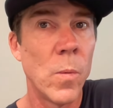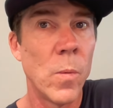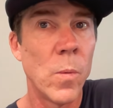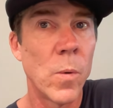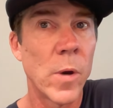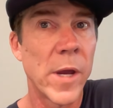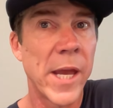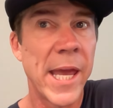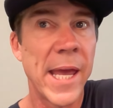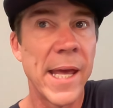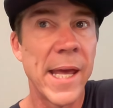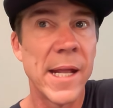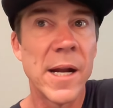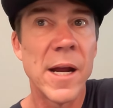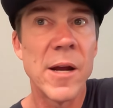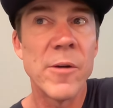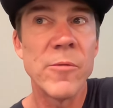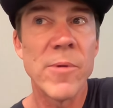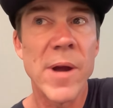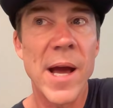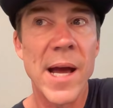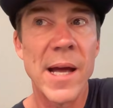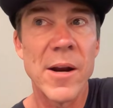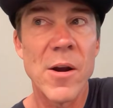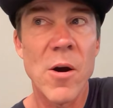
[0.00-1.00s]
can I
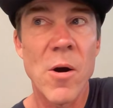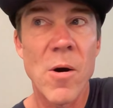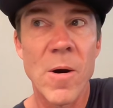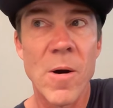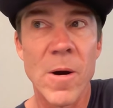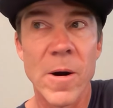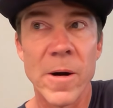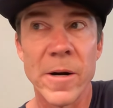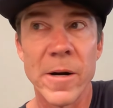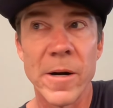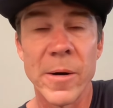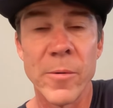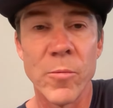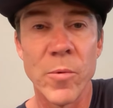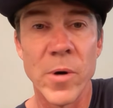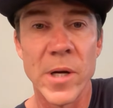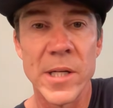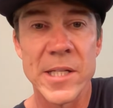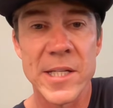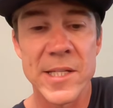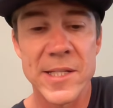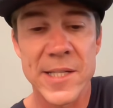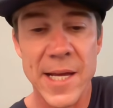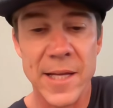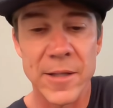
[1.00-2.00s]
ride harder and what
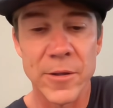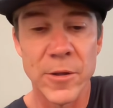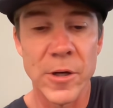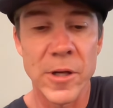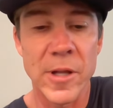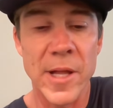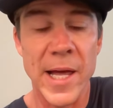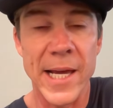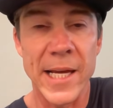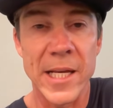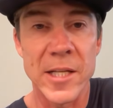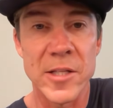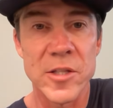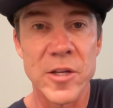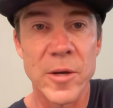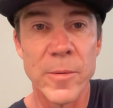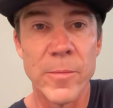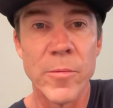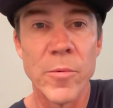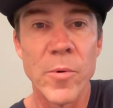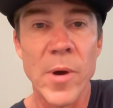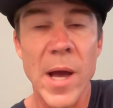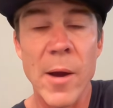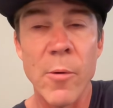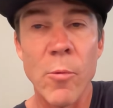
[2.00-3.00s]
does that look like? And so
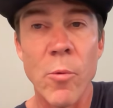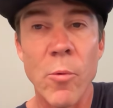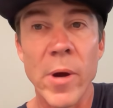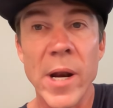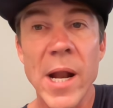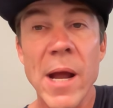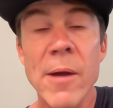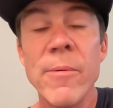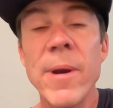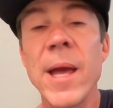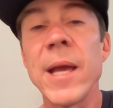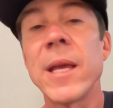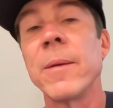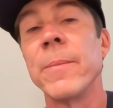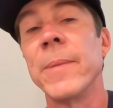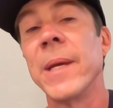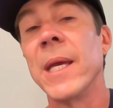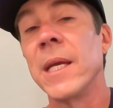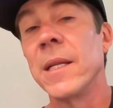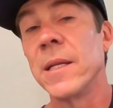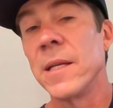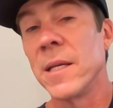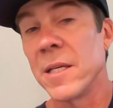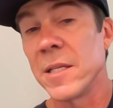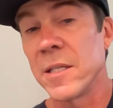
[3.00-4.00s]
what I
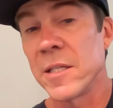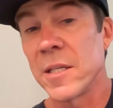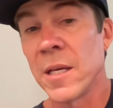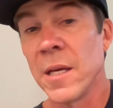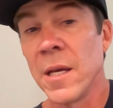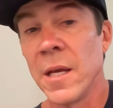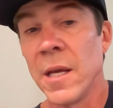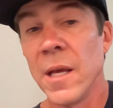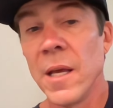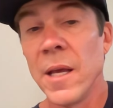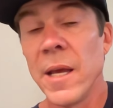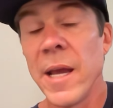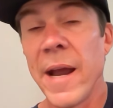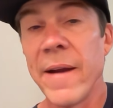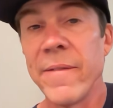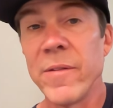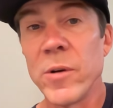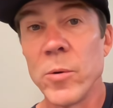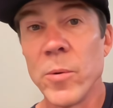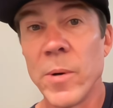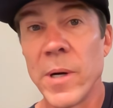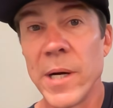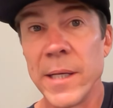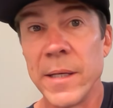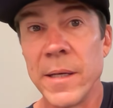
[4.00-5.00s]
recommend is
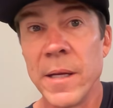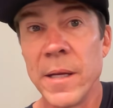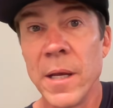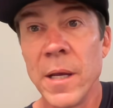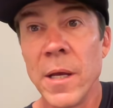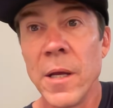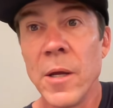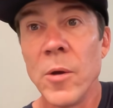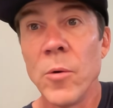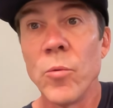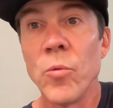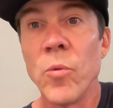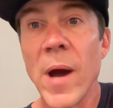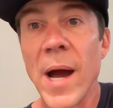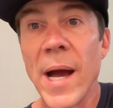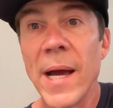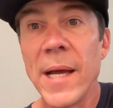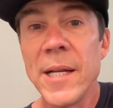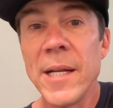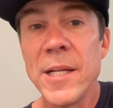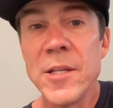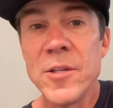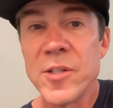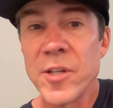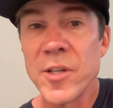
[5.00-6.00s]
everyone
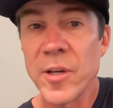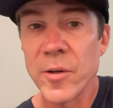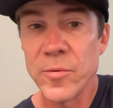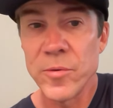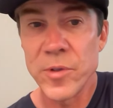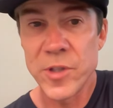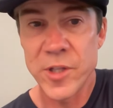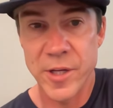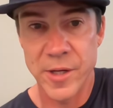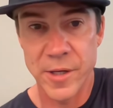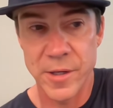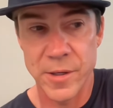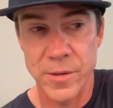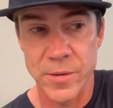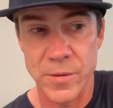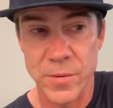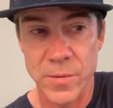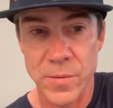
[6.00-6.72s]
ride in zone 2